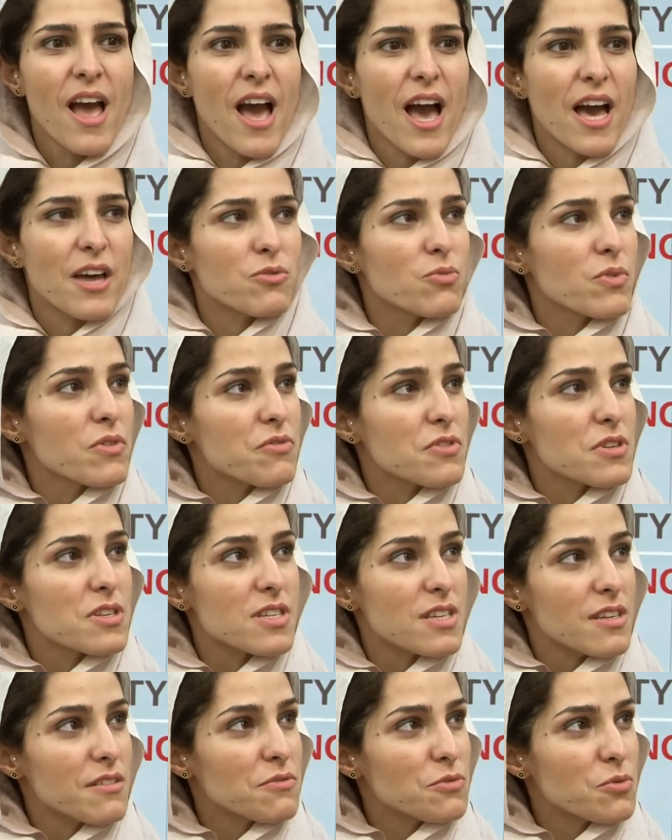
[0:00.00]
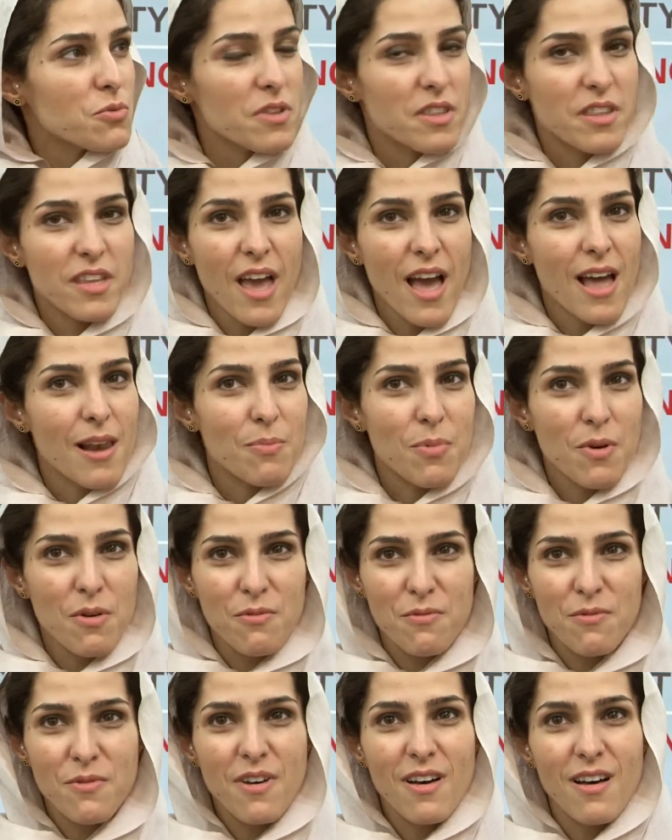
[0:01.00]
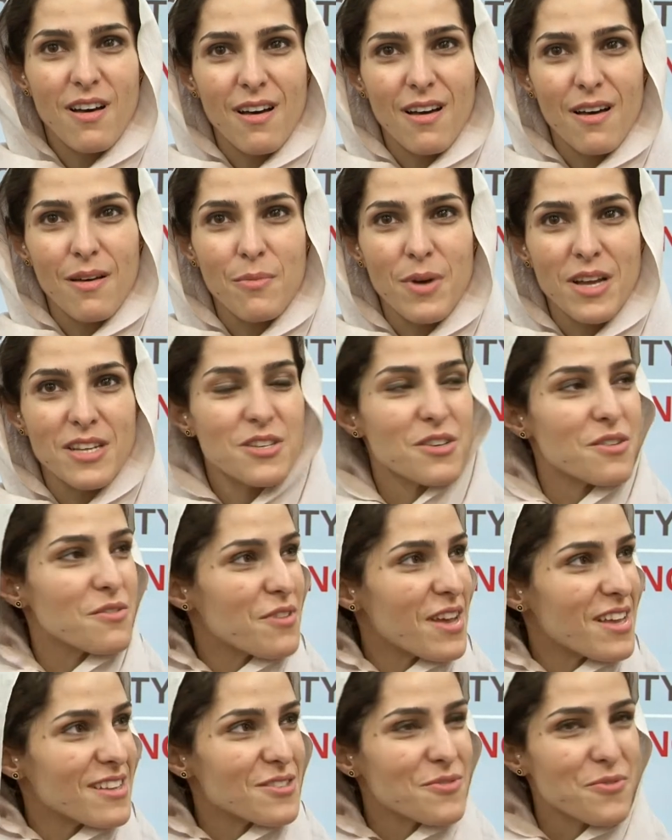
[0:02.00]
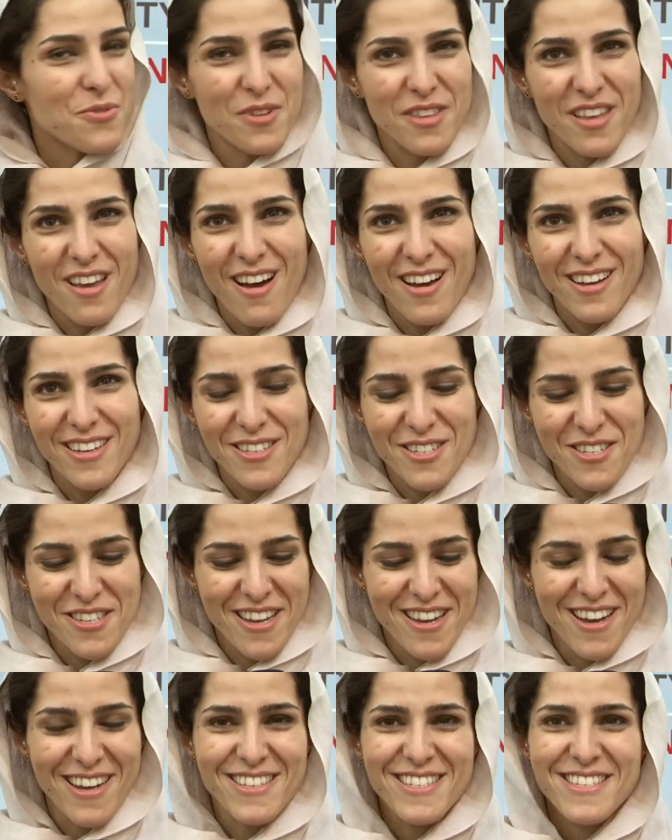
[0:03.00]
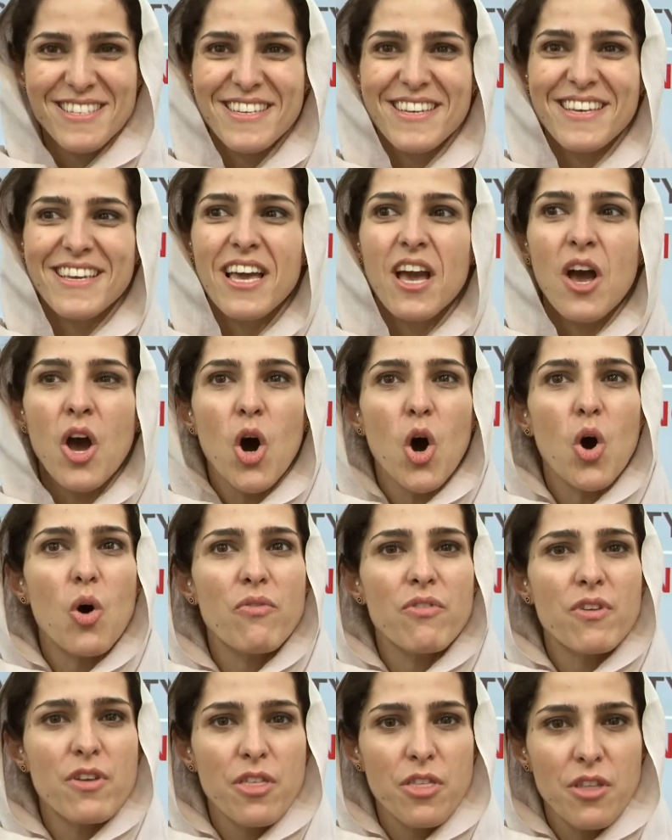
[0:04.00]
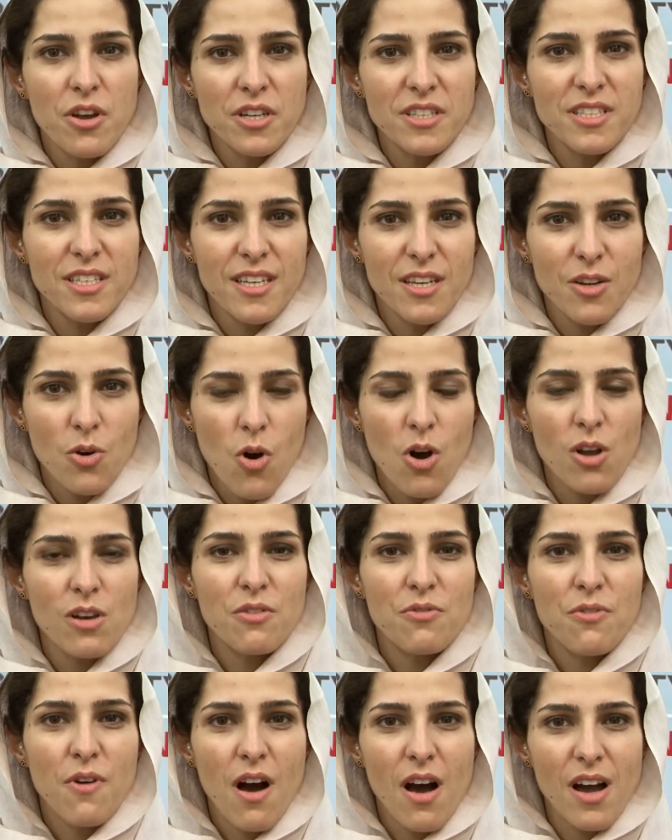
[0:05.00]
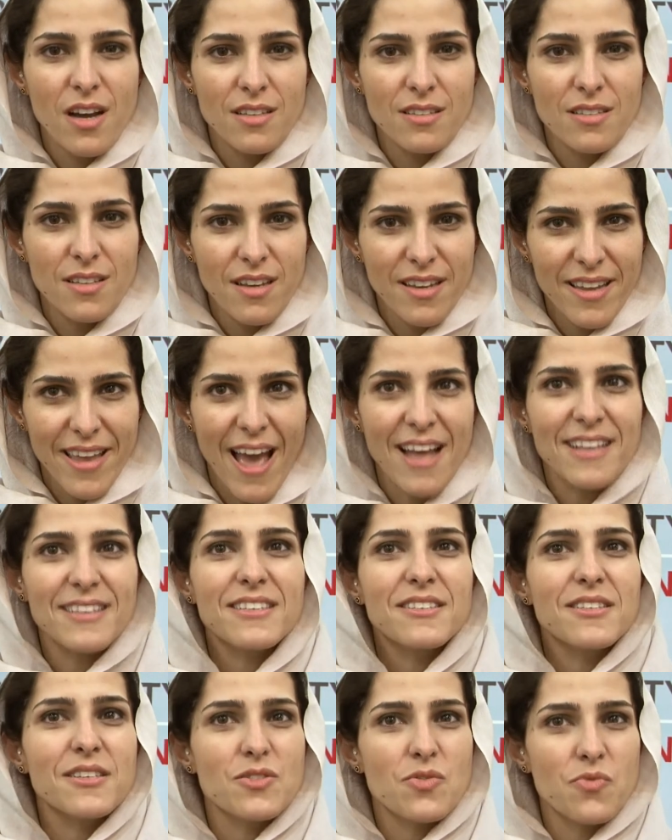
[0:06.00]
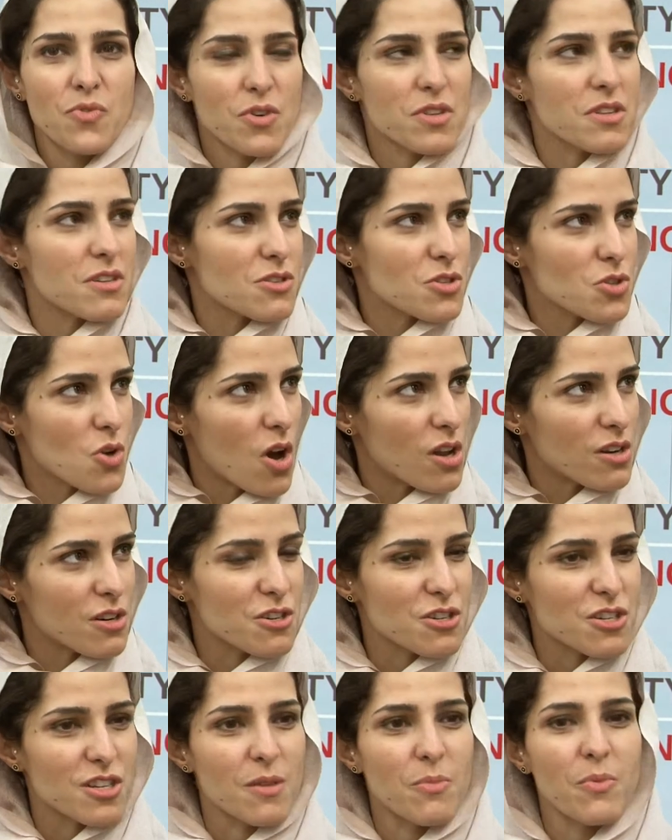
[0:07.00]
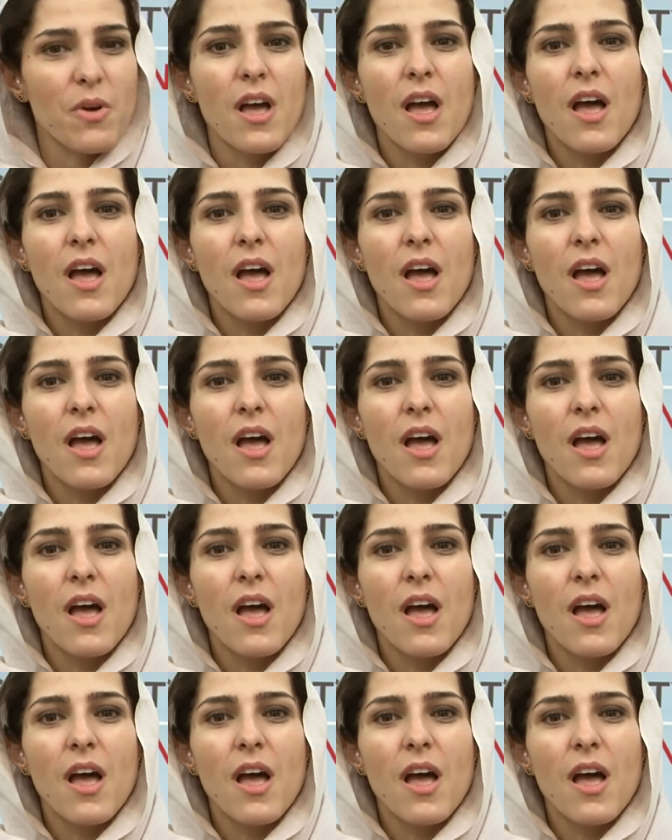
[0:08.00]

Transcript: And we've received, with the help of bench events for the IHTIC, over 30 qualified candidates for the scholarship.